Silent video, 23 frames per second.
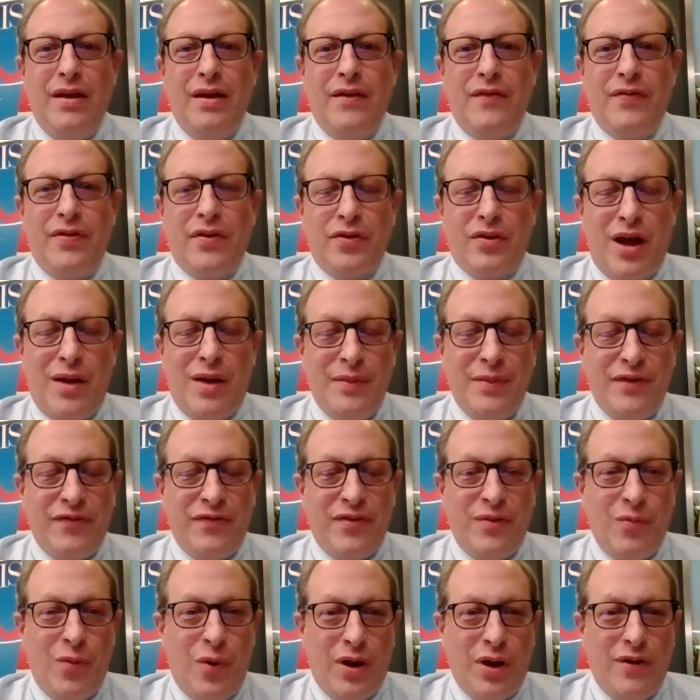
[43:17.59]
If they're coming
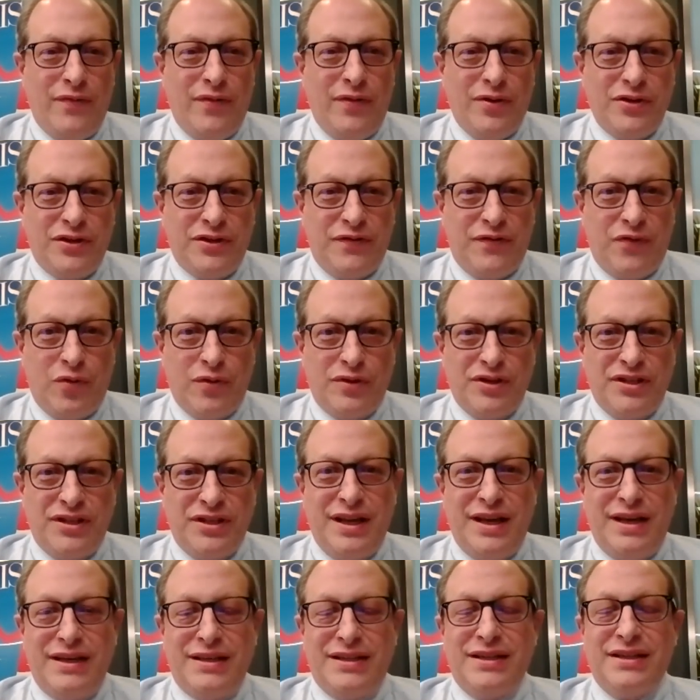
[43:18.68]
from one of those 4
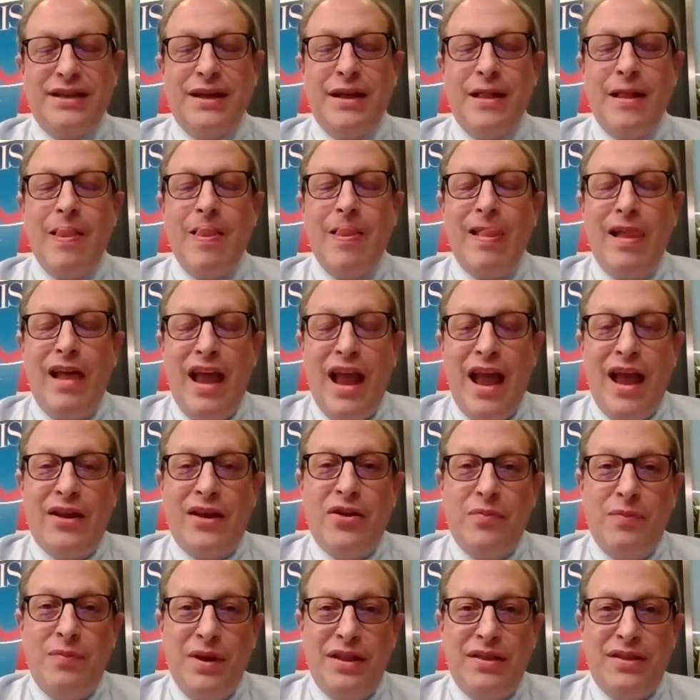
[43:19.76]
states
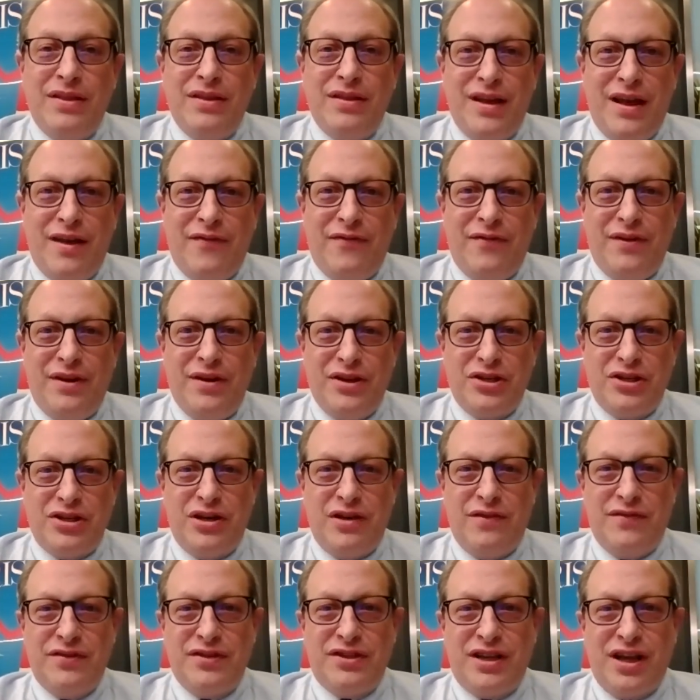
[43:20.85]
and you meet the definition
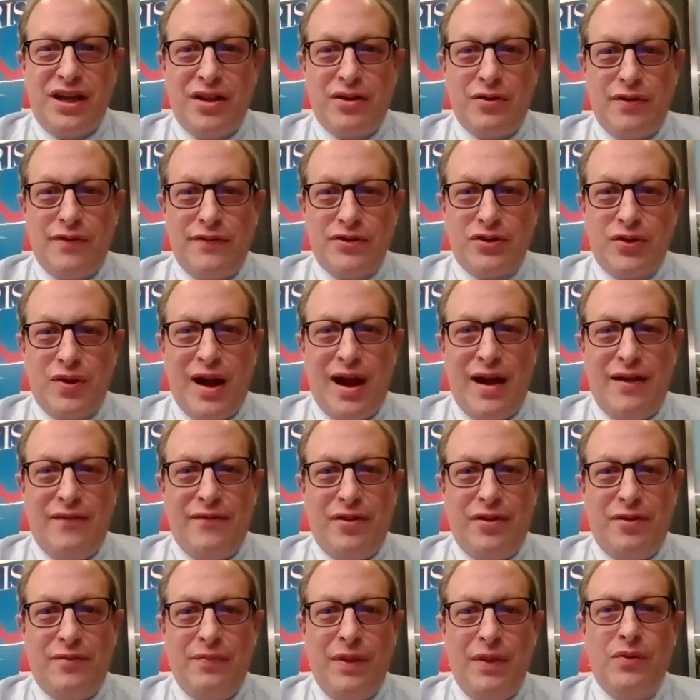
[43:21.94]
of a seller of
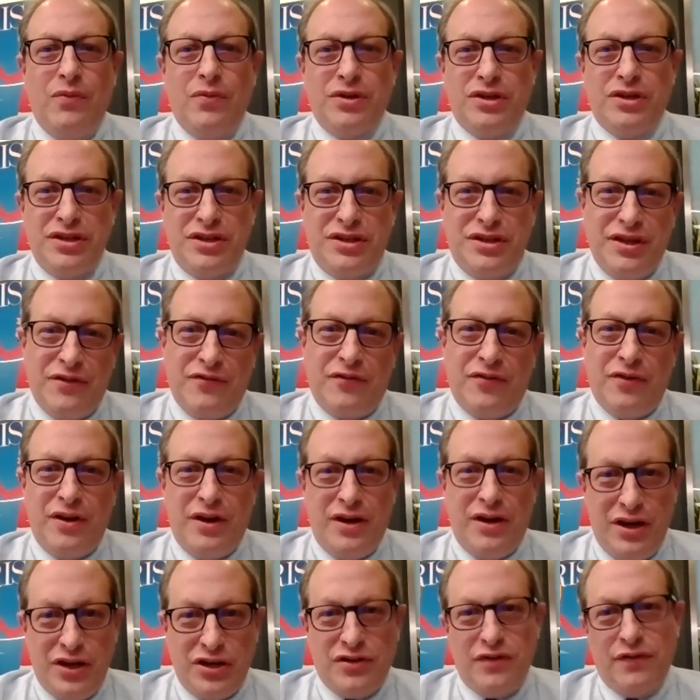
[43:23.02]
travel, which is different
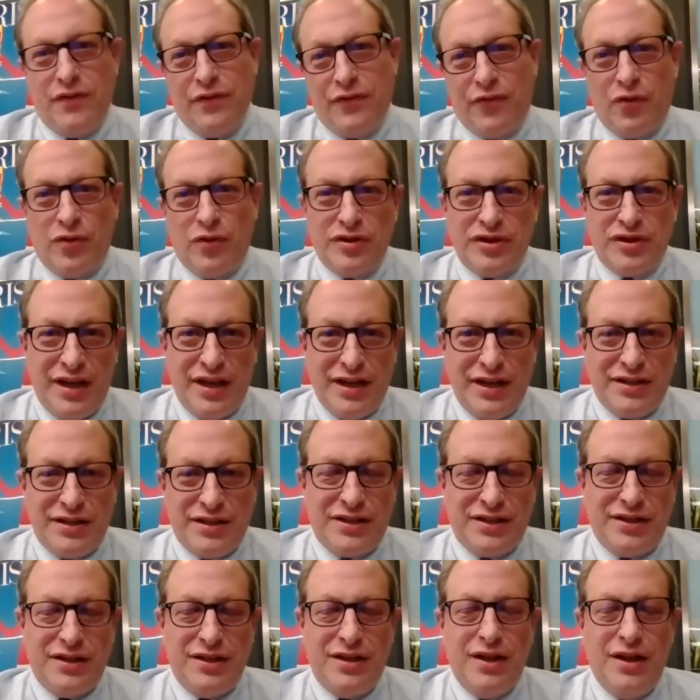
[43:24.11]
in each of the 4
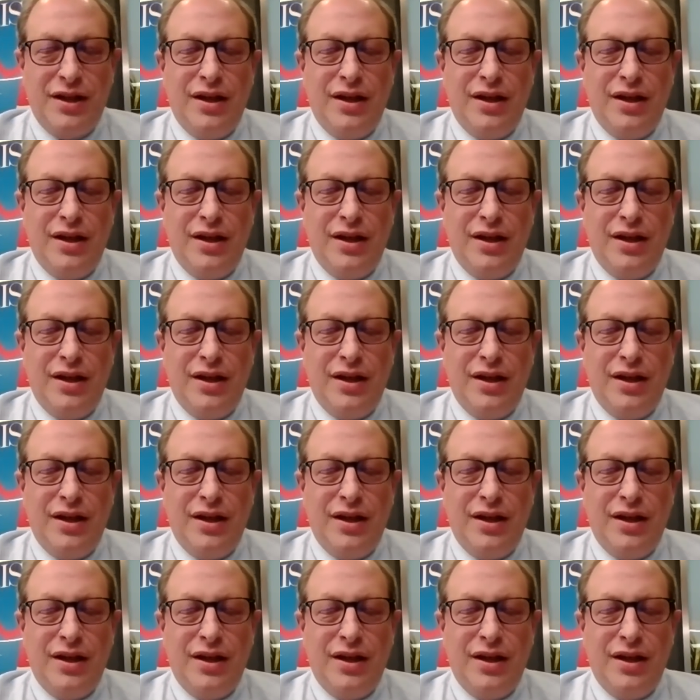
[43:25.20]
states,